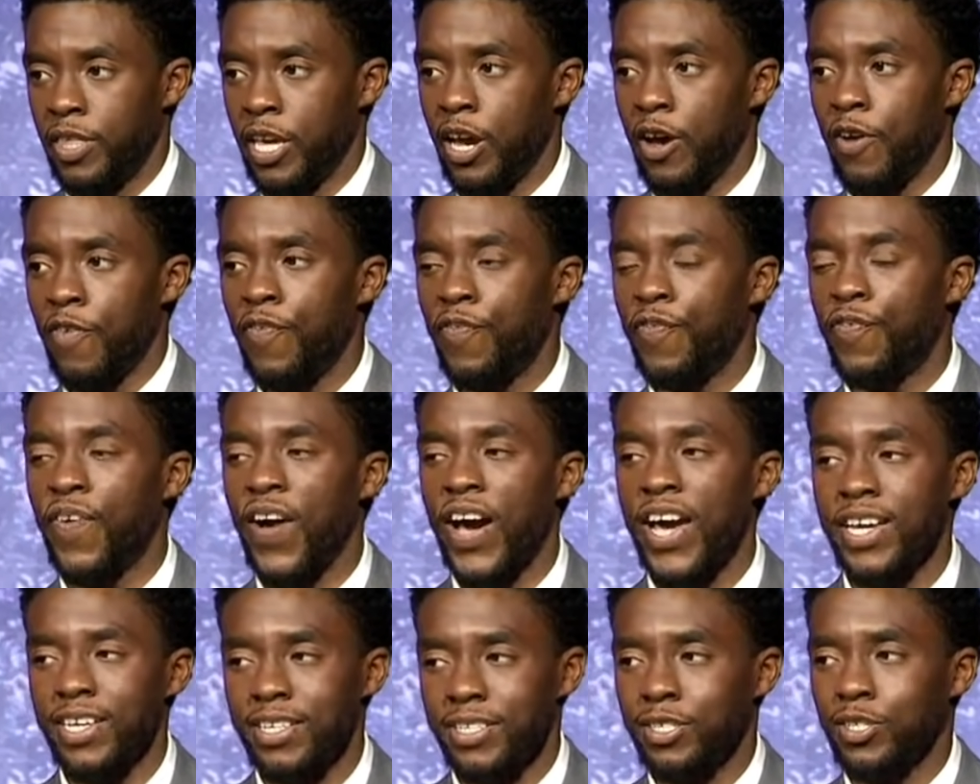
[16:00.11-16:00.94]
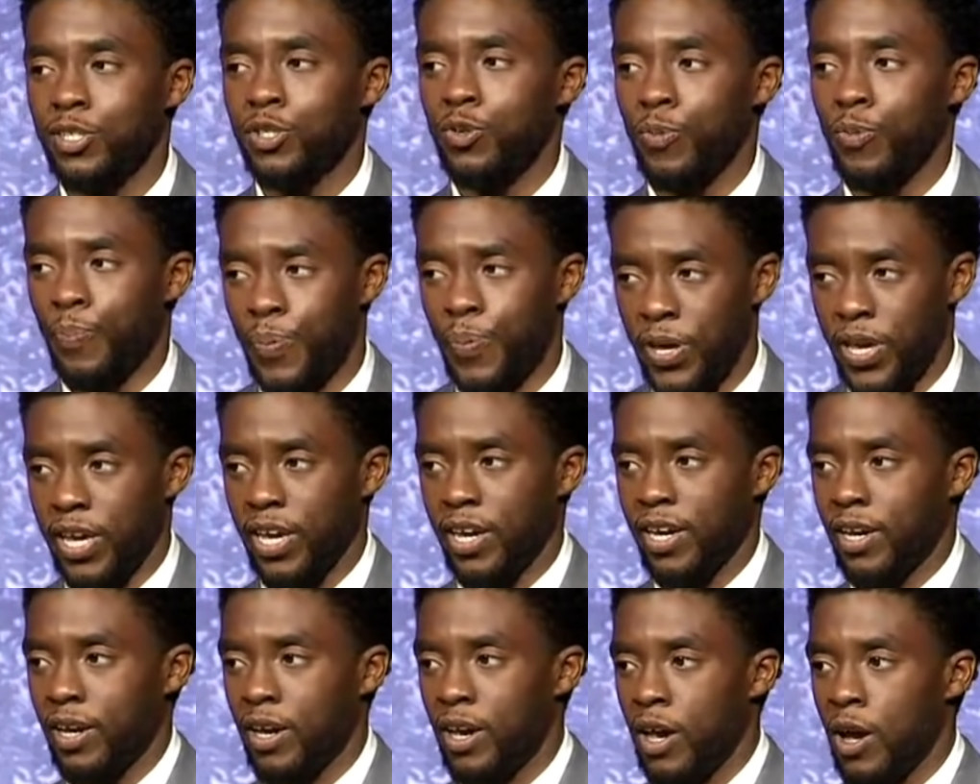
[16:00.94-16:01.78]
There are fights to
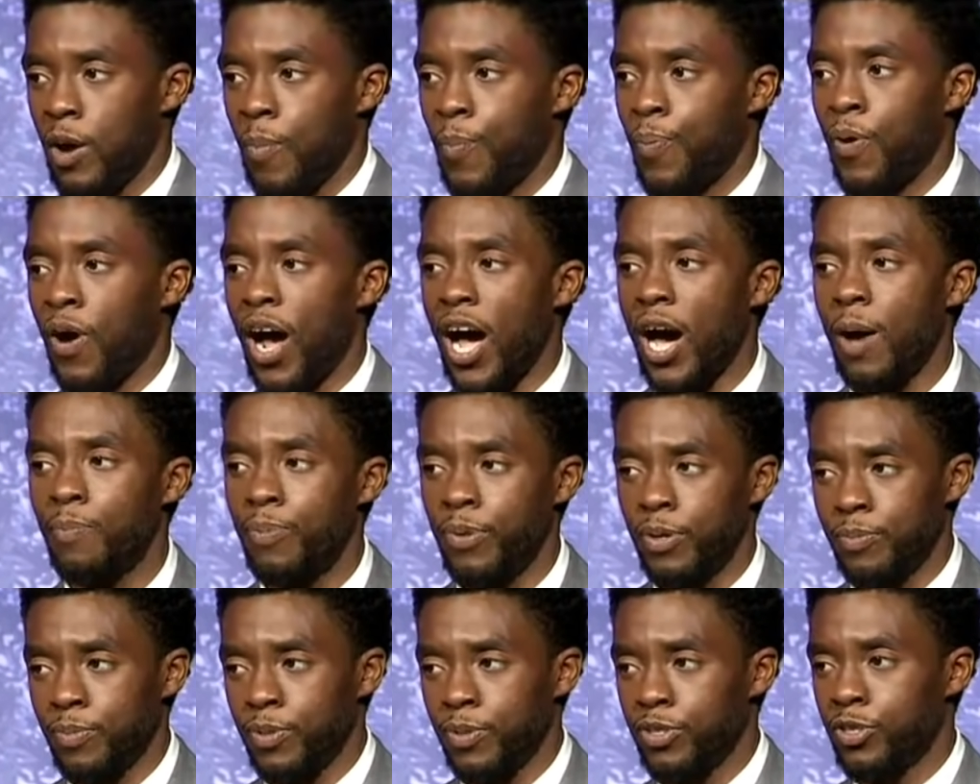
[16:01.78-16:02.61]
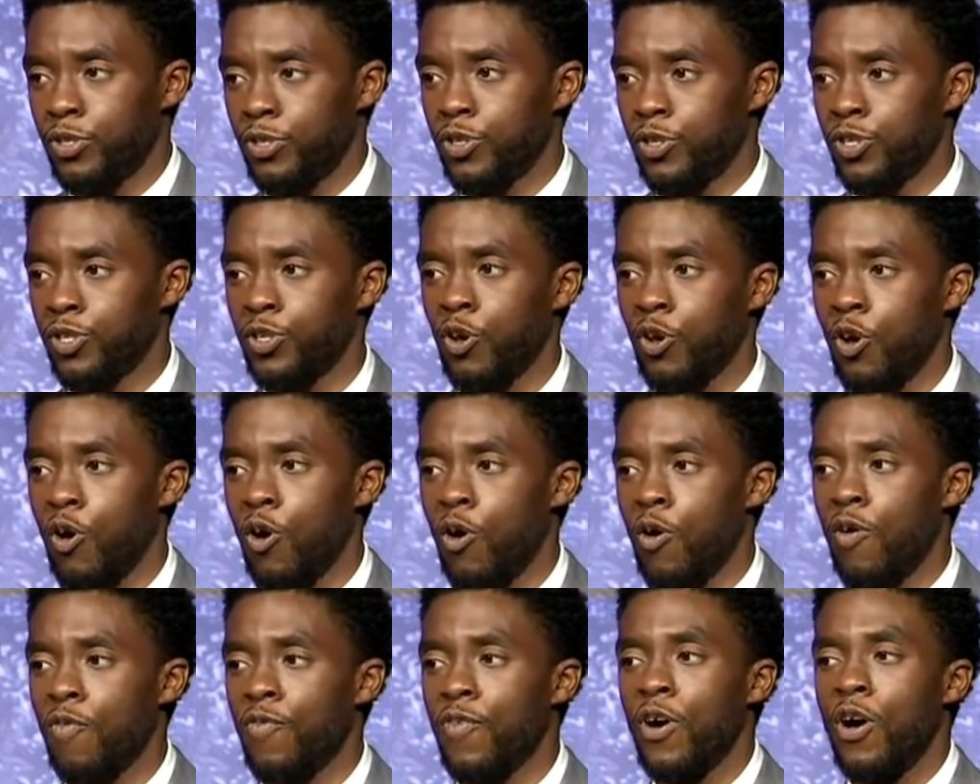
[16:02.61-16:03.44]
pick, problems to
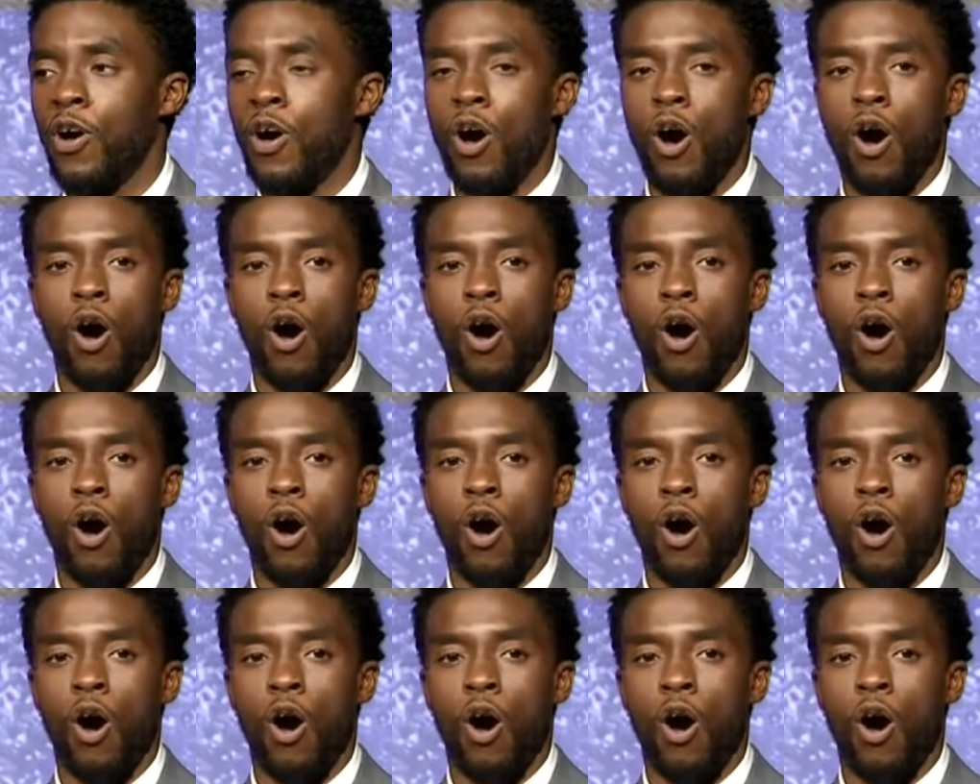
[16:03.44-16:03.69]
solve